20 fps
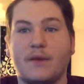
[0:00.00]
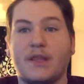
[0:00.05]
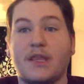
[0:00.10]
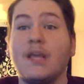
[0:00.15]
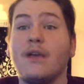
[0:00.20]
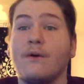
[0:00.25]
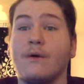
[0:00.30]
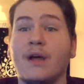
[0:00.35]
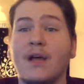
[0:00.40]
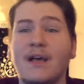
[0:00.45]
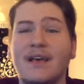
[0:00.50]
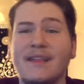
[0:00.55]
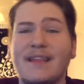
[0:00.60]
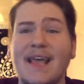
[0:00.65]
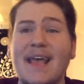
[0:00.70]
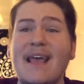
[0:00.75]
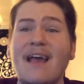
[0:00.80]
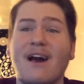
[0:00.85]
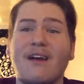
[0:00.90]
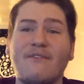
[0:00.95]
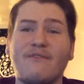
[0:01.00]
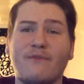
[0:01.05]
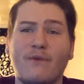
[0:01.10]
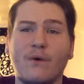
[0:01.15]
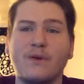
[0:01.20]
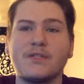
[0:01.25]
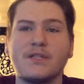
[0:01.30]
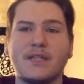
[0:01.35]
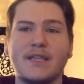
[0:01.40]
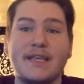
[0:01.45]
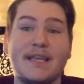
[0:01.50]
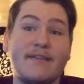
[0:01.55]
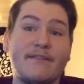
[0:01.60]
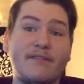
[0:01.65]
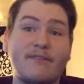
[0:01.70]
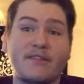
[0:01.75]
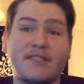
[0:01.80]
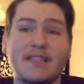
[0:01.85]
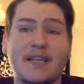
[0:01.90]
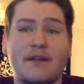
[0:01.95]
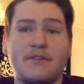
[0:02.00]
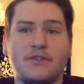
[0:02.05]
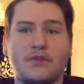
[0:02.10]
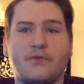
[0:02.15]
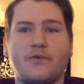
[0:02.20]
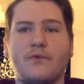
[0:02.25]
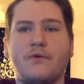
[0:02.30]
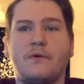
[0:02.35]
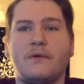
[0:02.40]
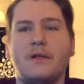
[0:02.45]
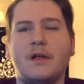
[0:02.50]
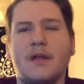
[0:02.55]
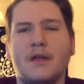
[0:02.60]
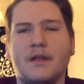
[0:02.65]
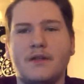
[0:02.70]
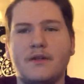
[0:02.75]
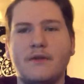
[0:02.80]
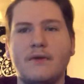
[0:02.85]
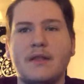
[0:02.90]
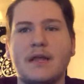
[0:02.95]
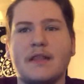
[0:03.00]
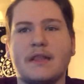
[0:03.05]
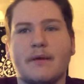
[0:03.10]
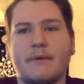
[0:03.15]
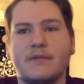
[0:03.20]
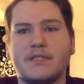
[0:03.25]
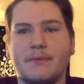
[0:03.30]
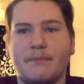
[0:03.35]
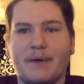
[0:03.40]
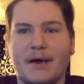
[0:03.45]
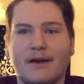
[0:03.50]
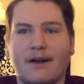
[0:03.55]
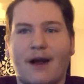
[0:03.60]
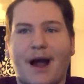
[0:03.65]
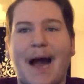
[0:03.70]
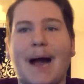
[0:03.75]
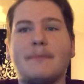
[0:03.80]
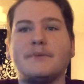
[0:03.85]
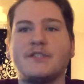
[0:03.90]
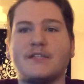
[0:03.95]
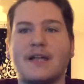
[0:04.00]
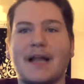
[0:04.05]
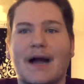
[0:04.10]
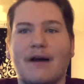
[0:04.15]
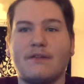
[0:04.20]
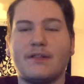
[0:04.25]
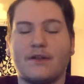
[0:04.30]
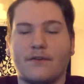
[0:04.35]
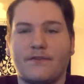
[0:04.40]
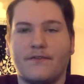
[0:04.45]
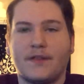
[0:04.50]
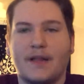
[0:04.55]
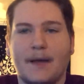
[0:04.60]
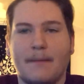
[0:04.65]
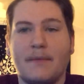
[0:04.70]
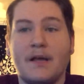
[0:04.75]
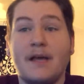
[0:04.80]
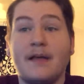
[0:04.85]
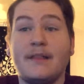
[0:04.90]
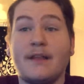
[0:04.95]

with you. They, unfortunately, even if it sounds cruel, knew that there was a better option out there for them.